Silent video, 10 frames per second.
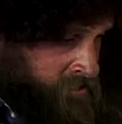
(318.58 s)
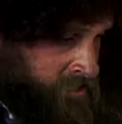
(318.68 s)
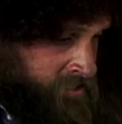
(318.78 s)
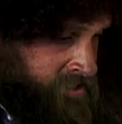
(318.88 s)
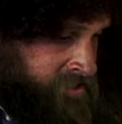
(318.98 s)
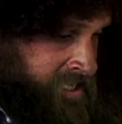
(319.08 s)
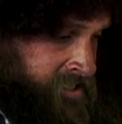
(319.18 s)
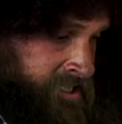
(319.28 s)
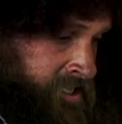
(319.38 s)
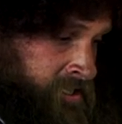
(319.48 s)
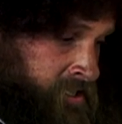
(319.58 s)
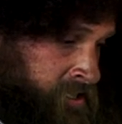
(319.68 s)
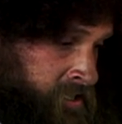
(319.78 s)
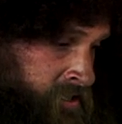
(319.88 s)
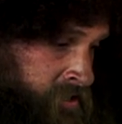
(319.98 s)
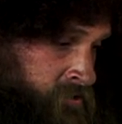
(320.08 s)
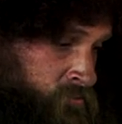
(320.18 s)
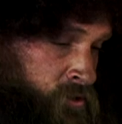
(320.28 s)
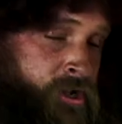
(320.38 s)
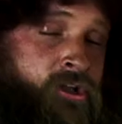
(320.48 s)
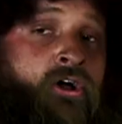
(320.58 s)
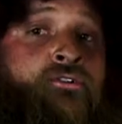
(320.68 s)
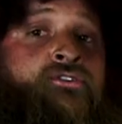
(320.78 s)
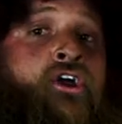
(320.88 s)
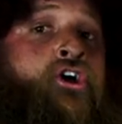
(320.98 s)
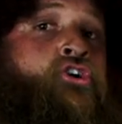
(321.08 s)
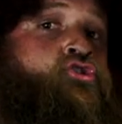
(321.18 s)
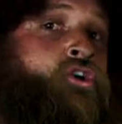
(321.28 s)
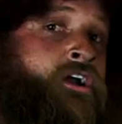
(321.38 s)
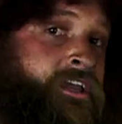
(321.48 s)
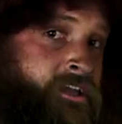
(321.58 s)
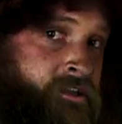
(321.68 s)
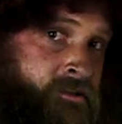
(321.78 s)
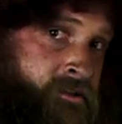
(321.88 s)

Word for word: Now this technique we're gonna call trunking,